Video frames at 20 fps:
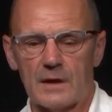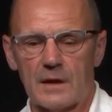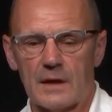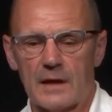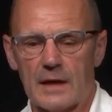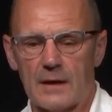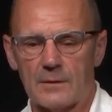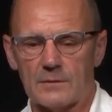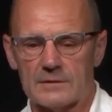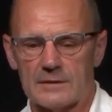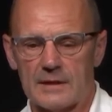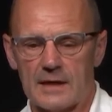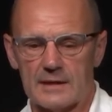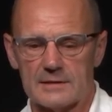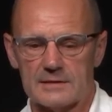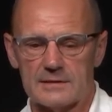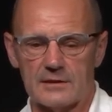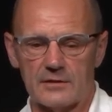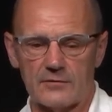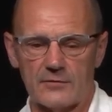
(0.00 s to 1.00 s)
I was
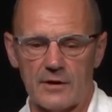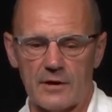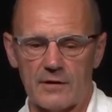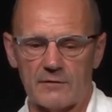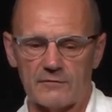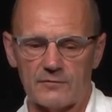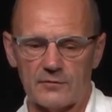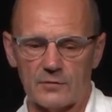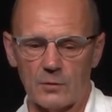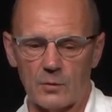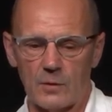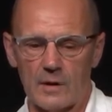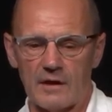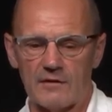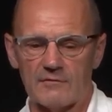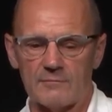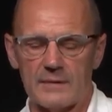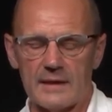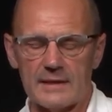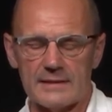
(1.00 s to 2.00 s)
casting around for a way of
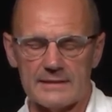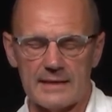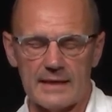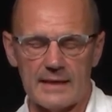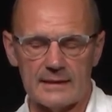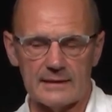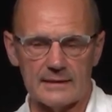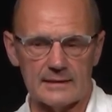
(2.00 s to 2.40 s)
maintaining